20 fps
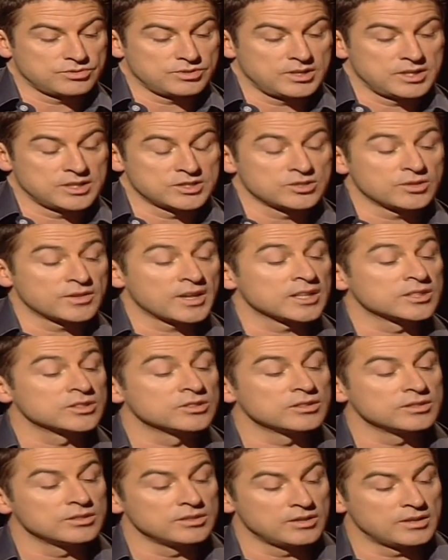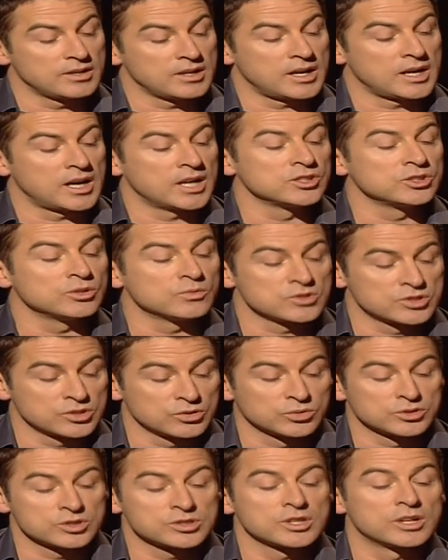it's not that I, I knew it was the
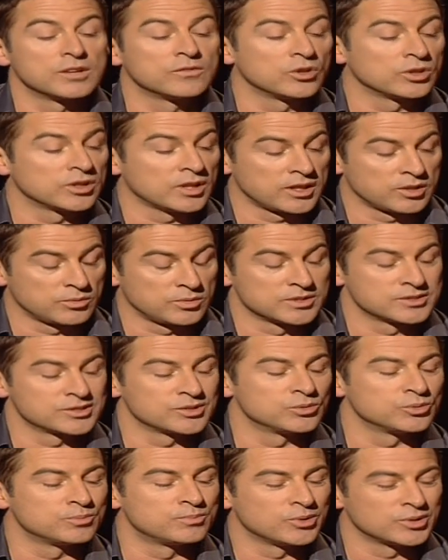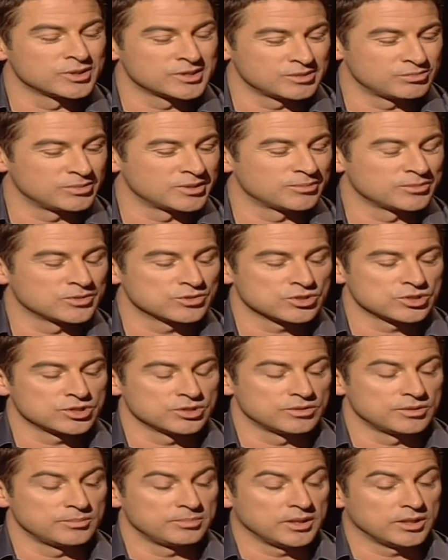oldest out of all the other ones. The old boy's the one I'm not
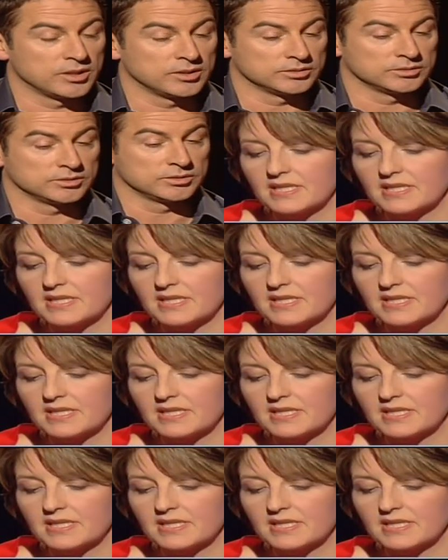sure about.